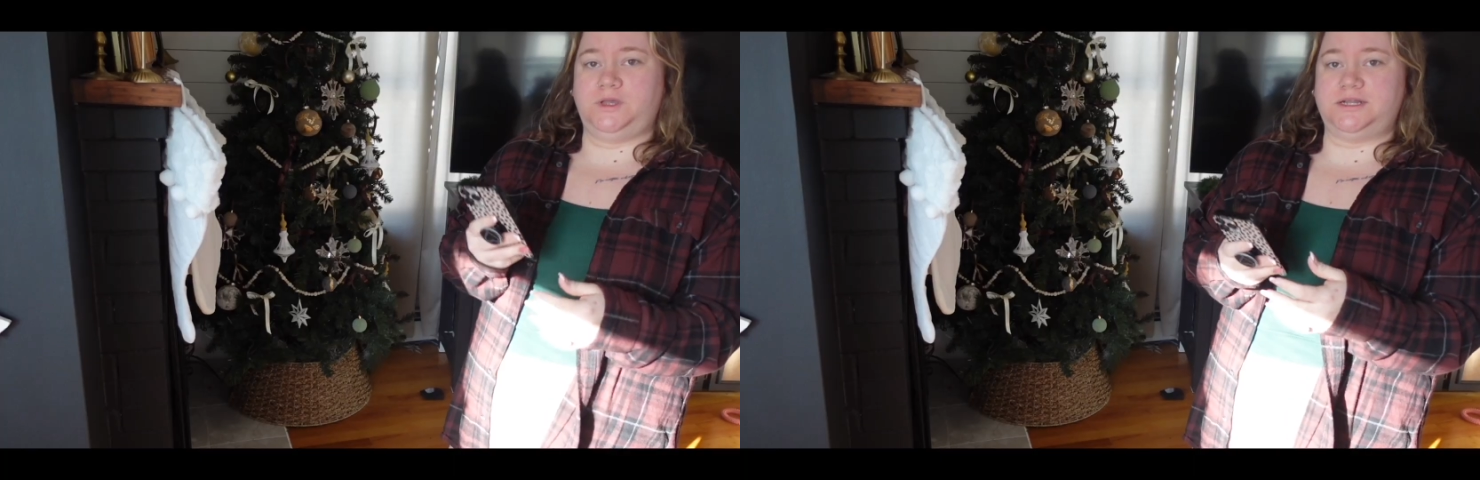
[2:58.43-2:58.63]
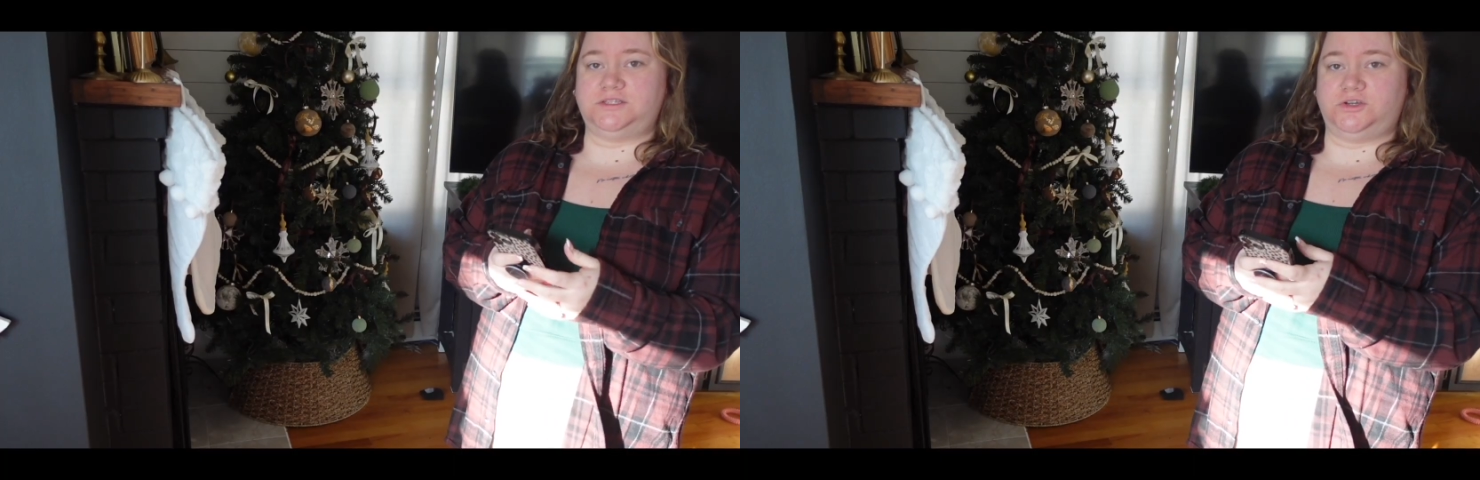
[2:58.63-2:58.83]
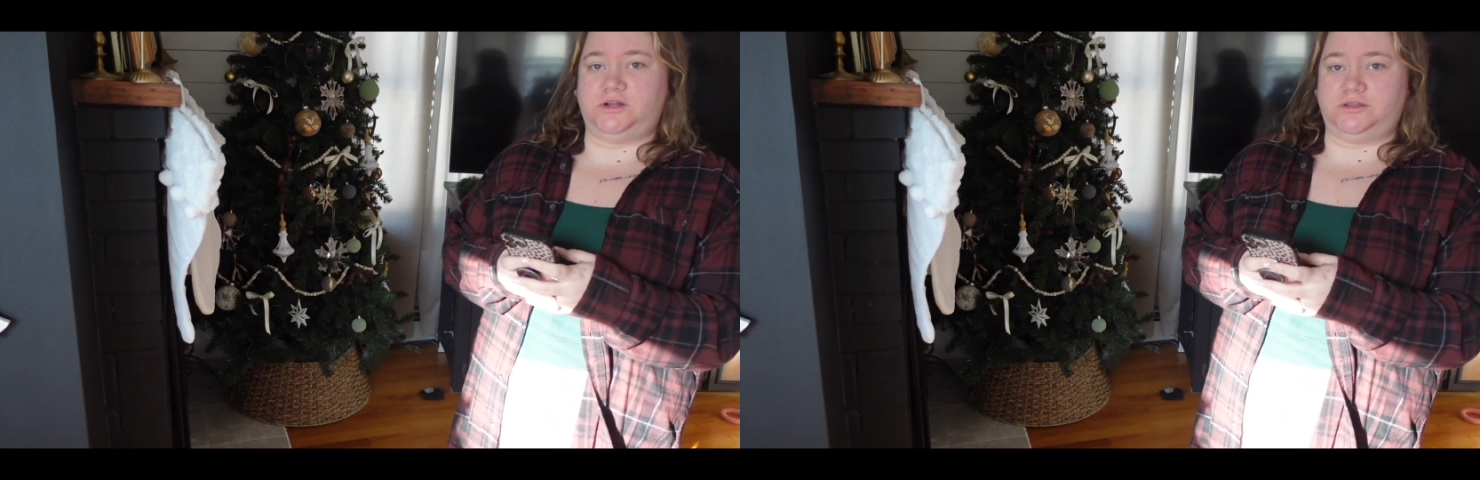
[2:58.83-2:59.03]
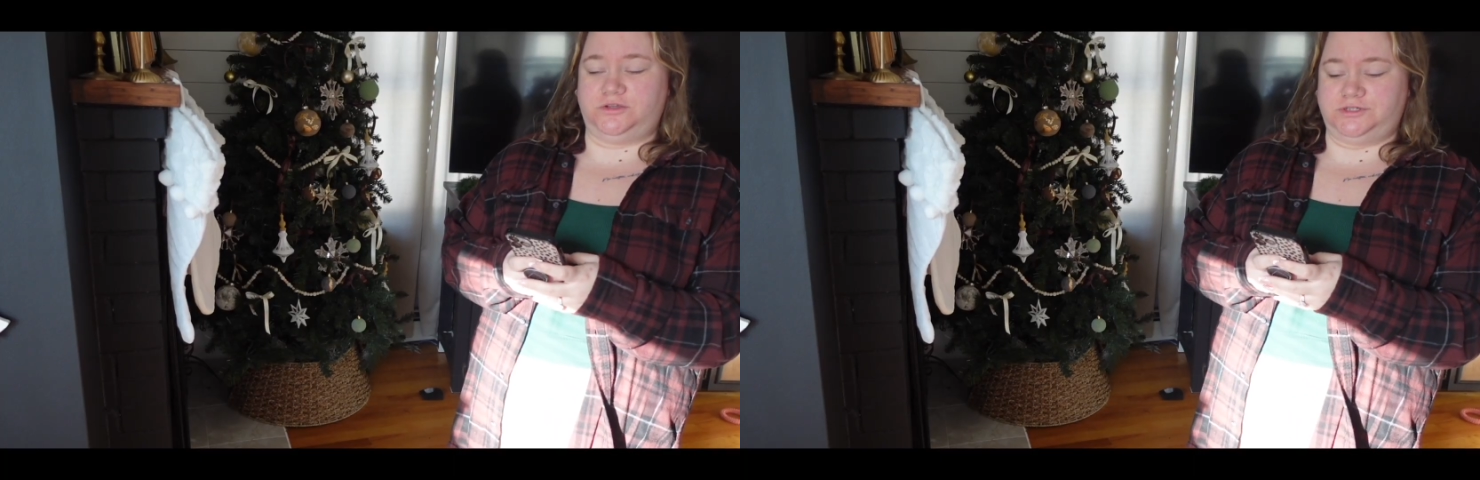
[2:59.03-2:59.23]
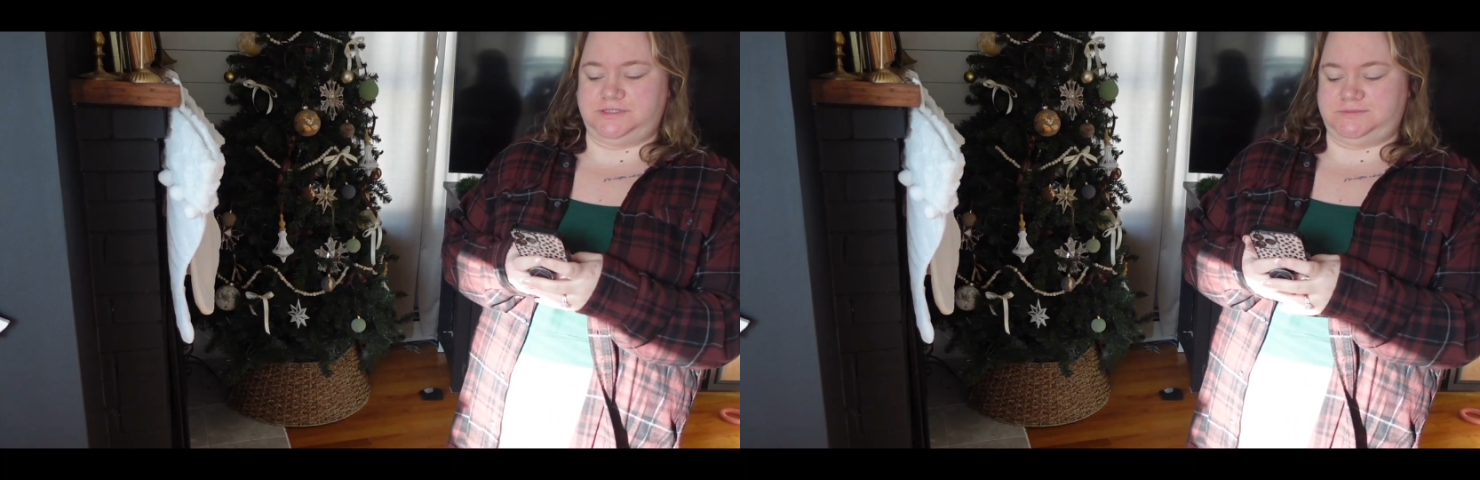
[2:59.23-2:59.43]
we gotta turn on the
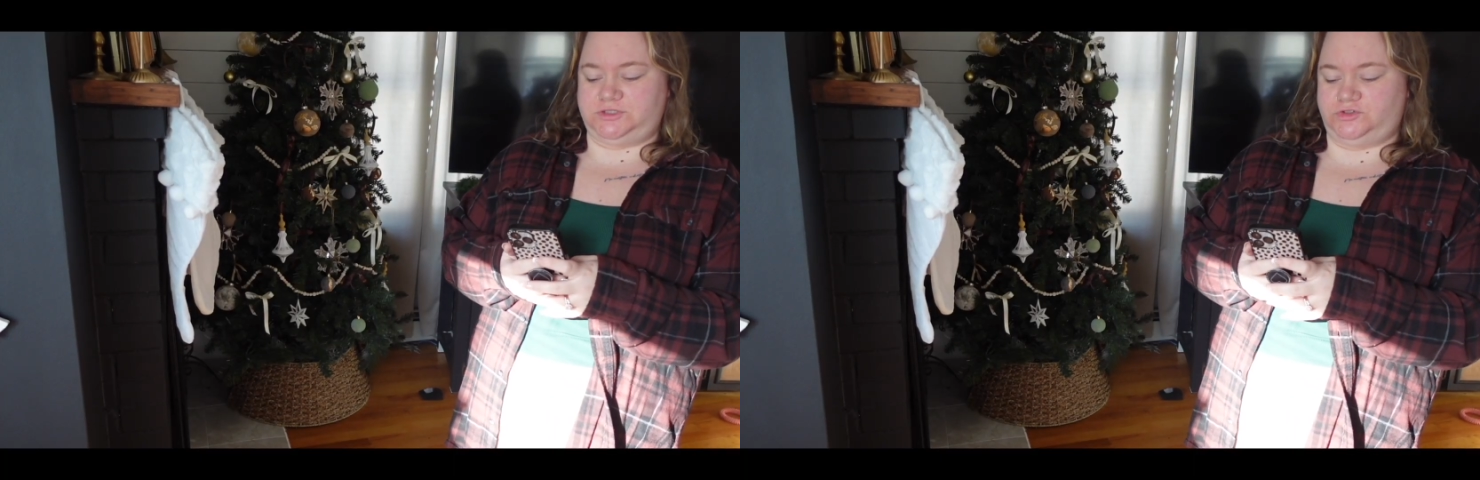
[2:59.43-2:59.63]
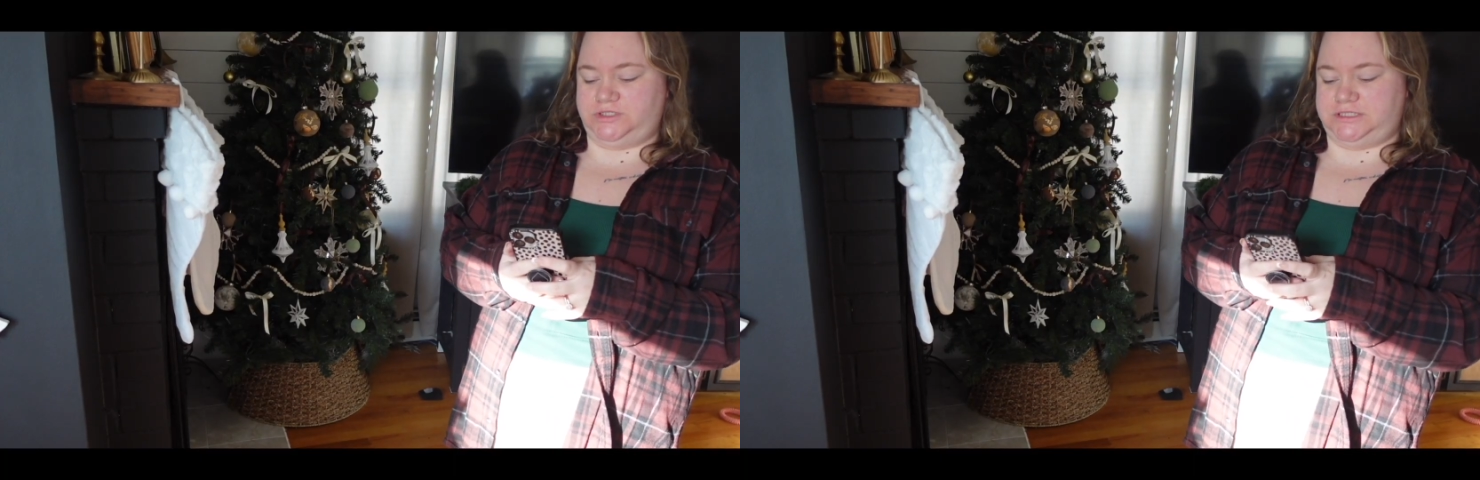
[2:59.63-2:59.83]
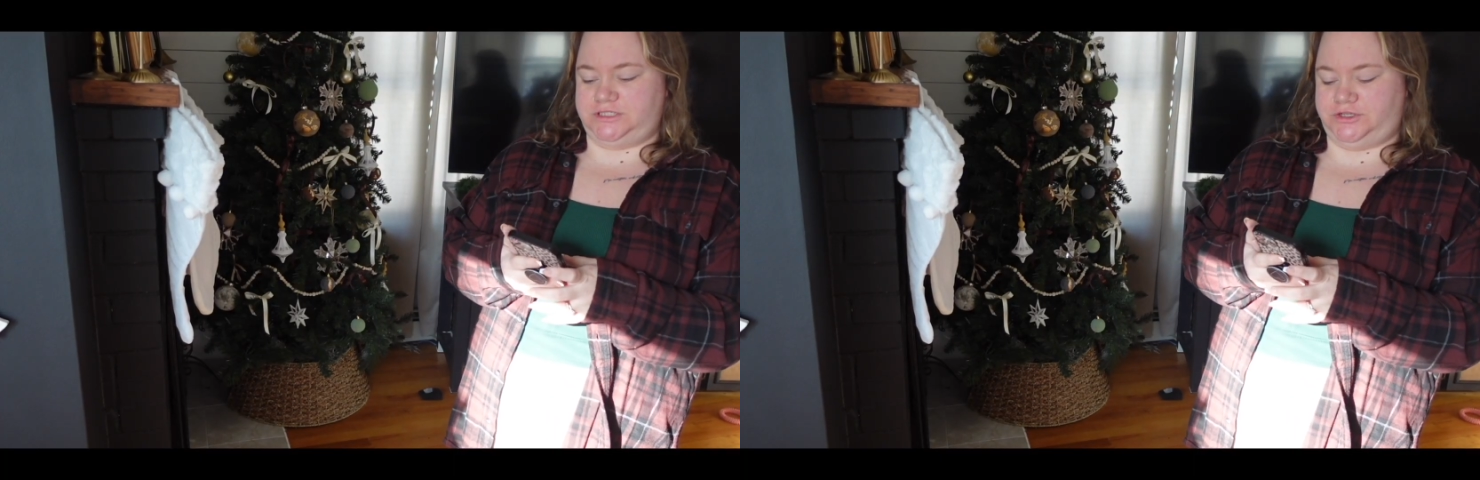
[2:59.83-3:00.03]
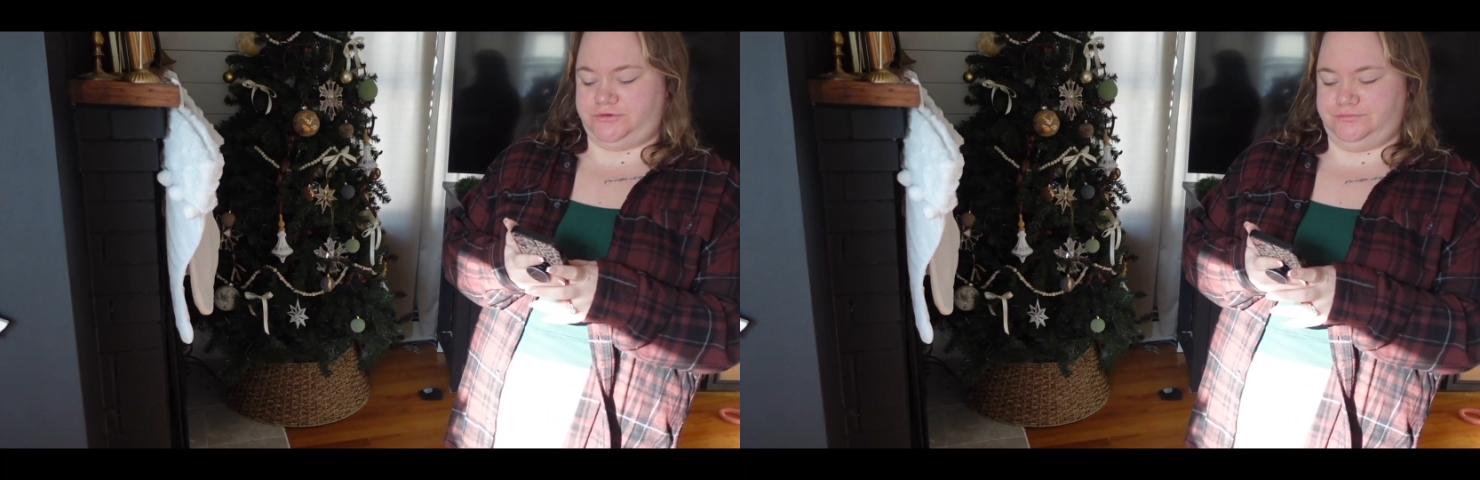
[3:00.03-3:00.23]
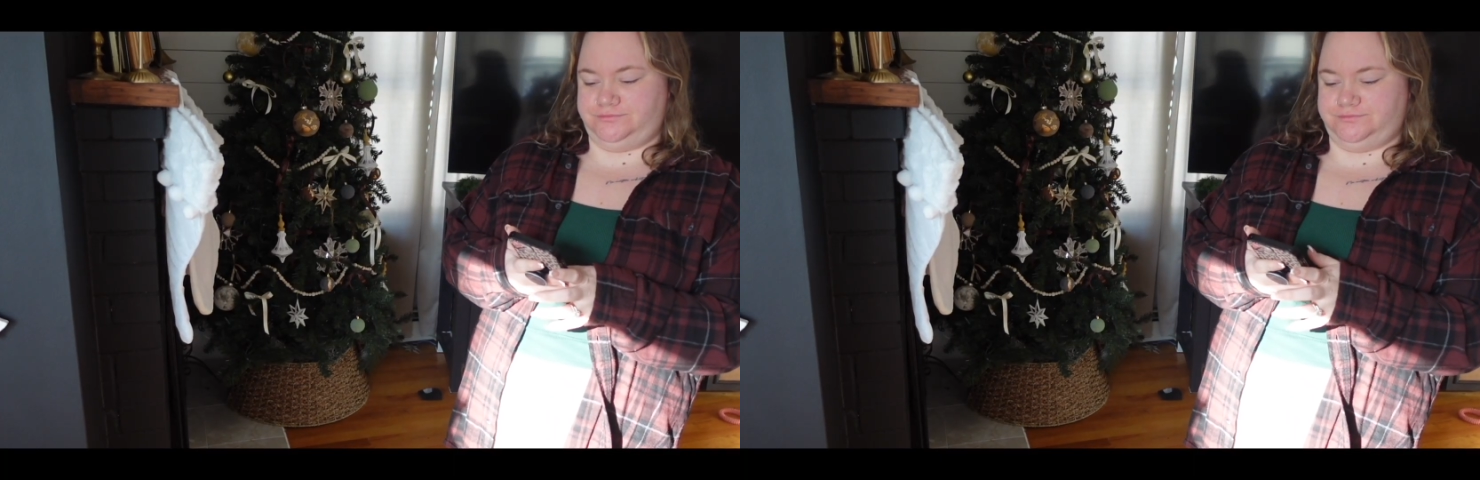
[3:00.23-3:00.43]
Christmas tree too.
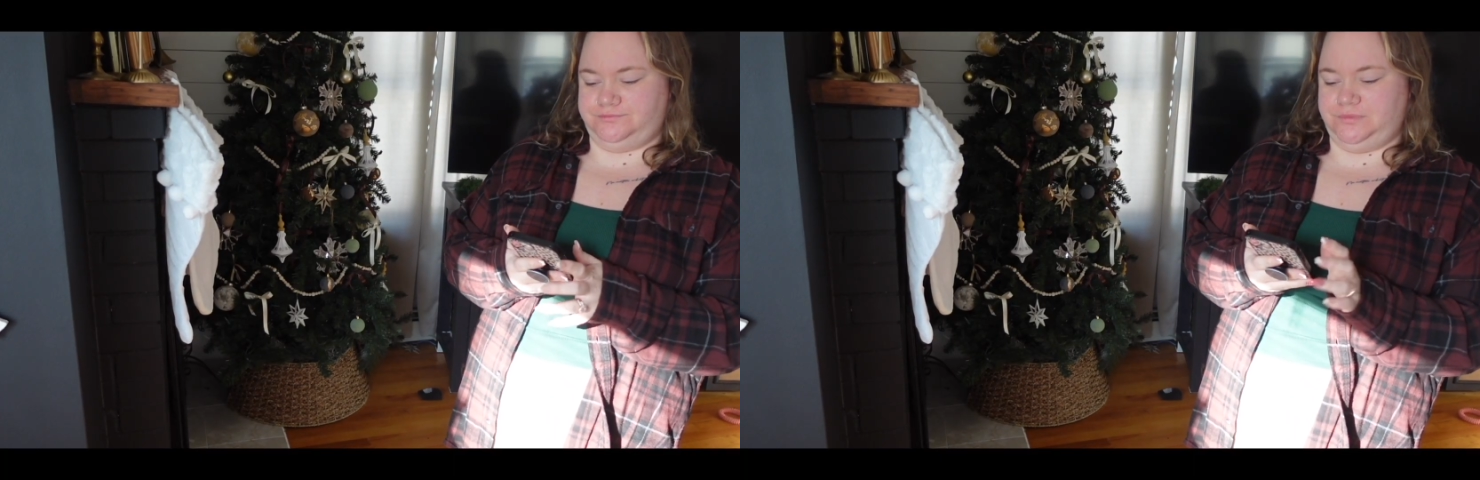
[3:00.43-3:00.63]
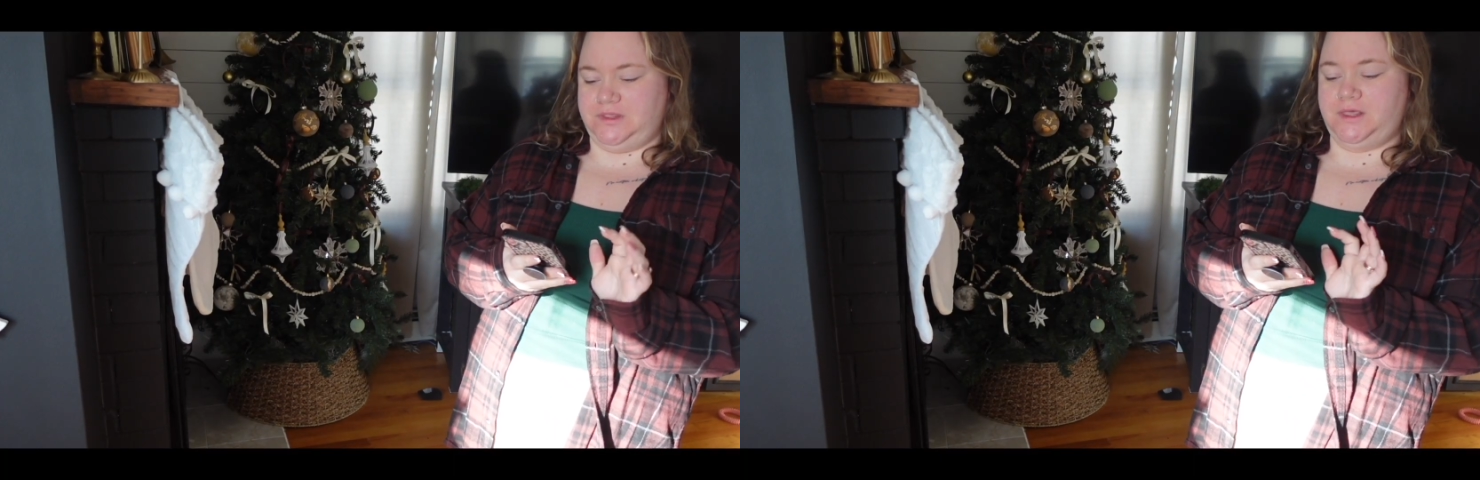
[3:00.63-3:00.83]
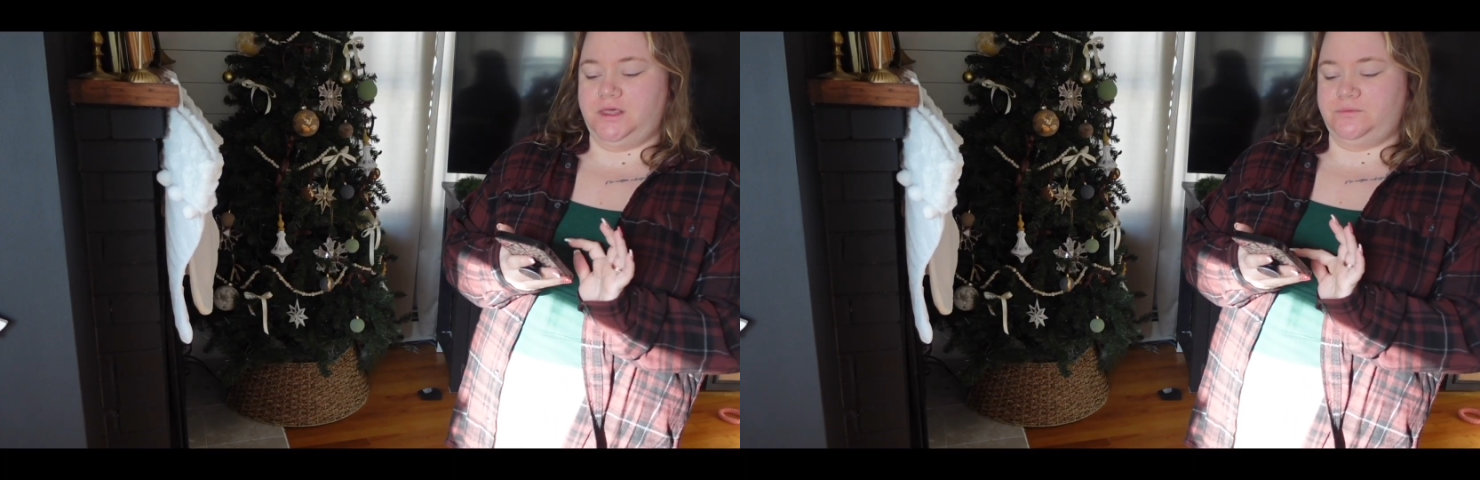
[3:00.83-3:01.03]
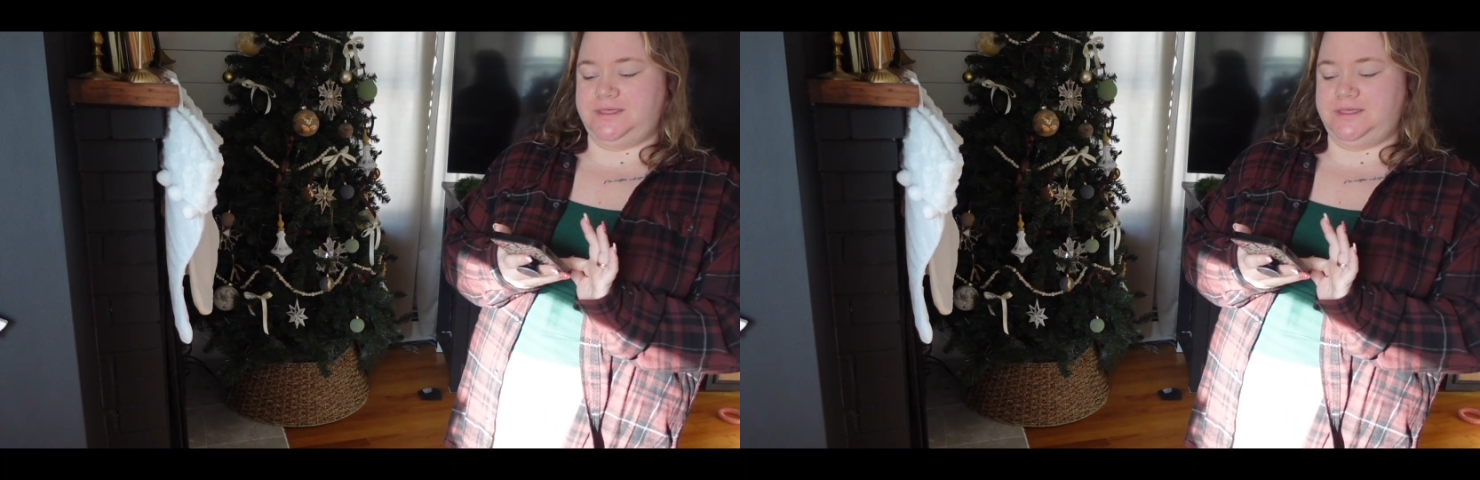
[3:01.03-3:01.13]
We